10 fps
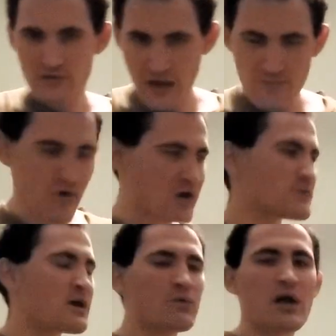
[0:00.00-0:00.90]
I talked
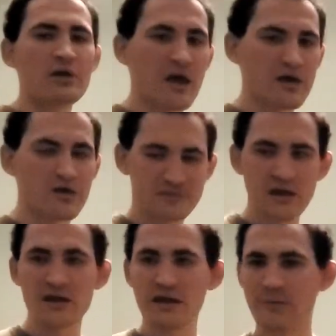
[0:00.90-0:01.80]
about it a while ago and I'll say
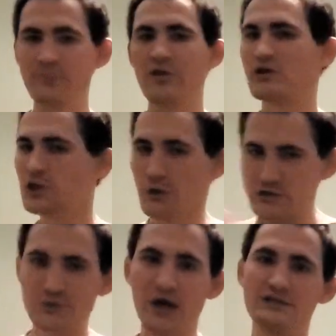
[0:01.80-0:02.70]
it again. Louis
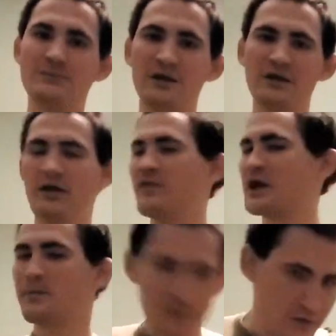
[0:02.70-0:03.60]
Rossman, the
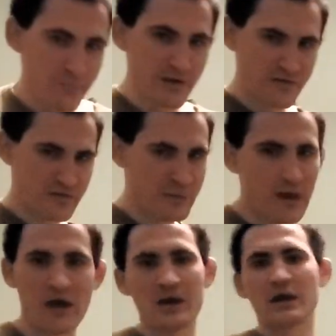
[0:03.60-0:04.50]
computer
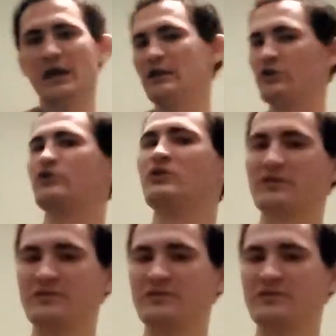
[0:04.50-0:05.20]
businessman in New York